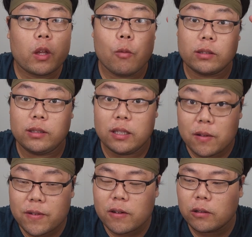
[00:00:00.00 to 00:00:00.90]
What's
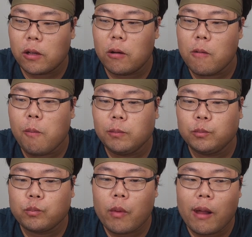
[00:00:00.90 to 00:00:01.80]
difficult though,
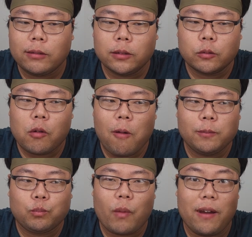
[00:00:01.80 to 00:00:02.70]

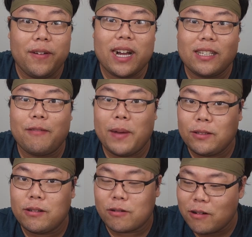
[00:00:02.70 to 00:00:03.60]
and if you guys have been
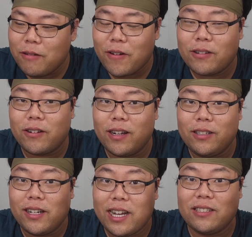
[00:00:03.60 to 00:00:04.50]
to a Korean
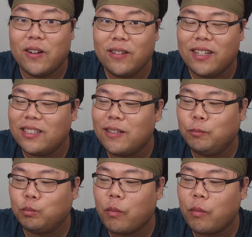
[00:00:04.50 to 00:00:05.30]
restaurant, you guys know this.